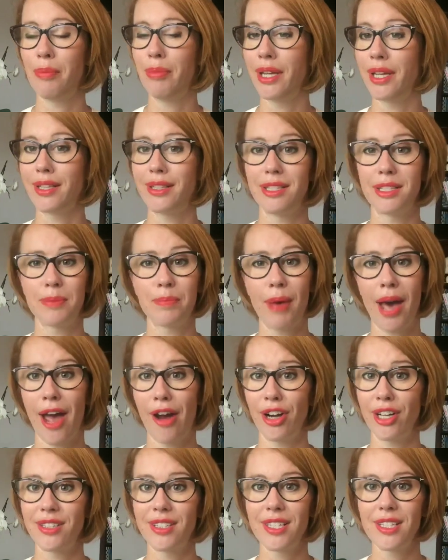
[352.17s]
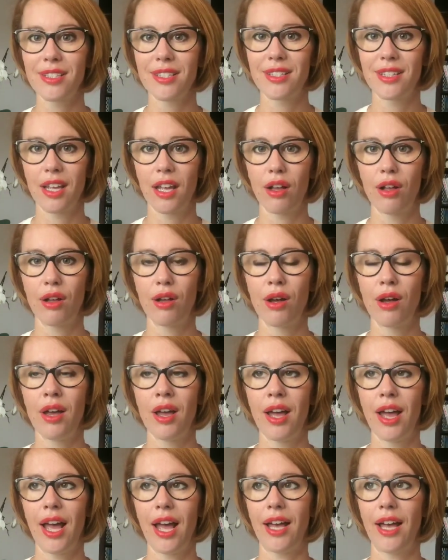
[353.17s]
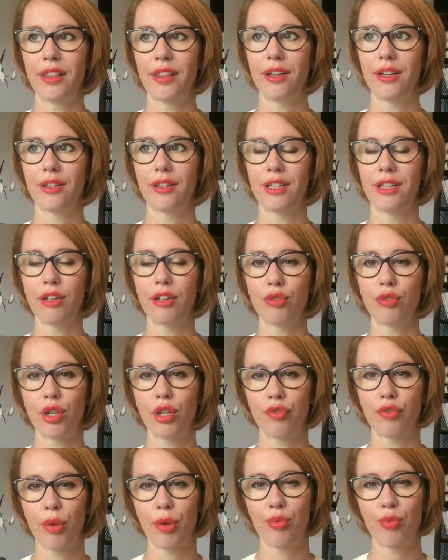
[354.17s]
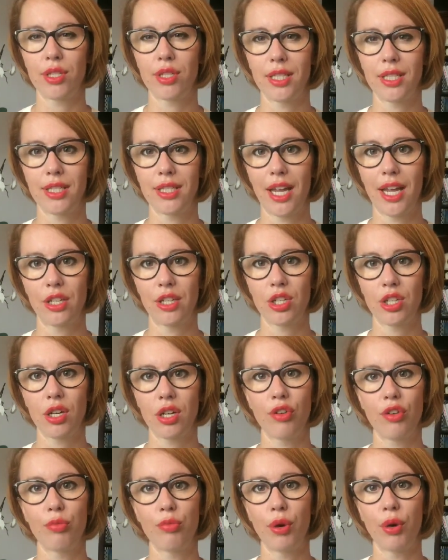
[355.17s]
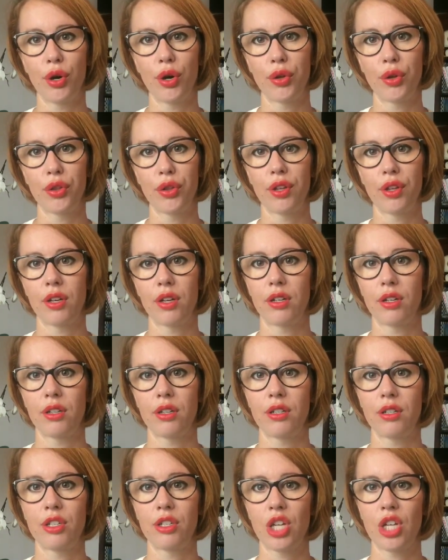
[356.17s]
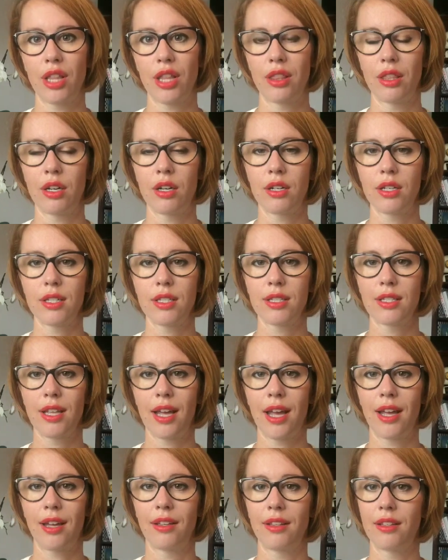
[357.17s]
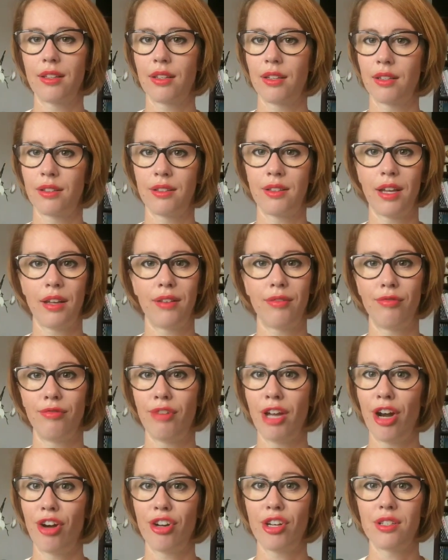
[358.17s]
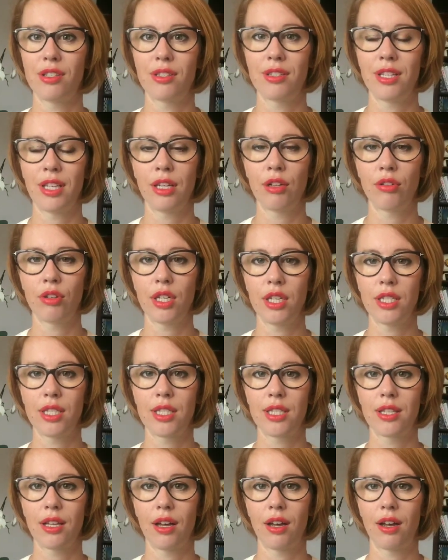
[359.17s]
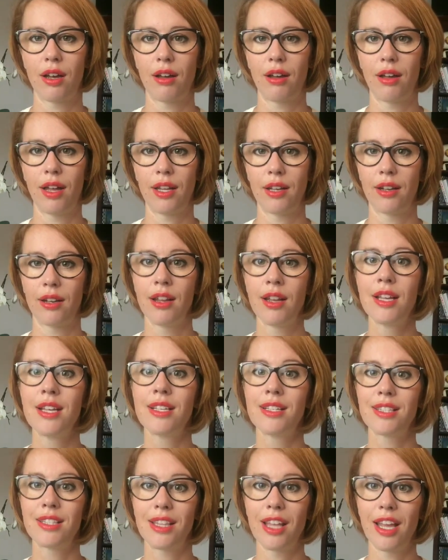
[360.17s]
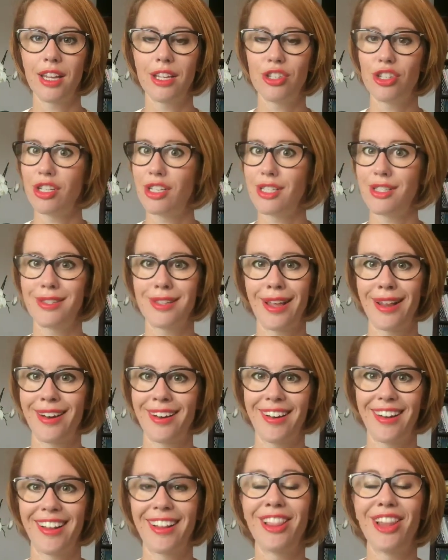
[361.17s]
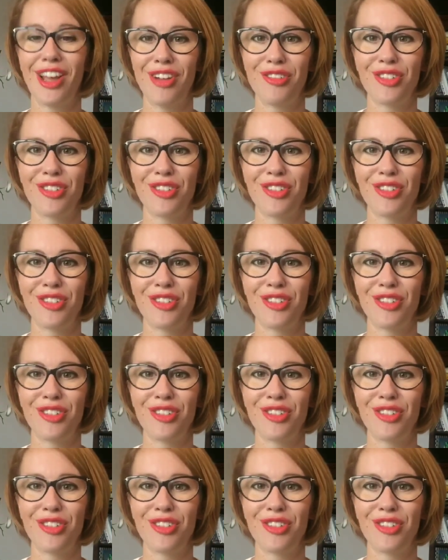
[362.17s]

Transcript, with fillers: a big disparity still at the degree of representation of both genders at various degrees and stages and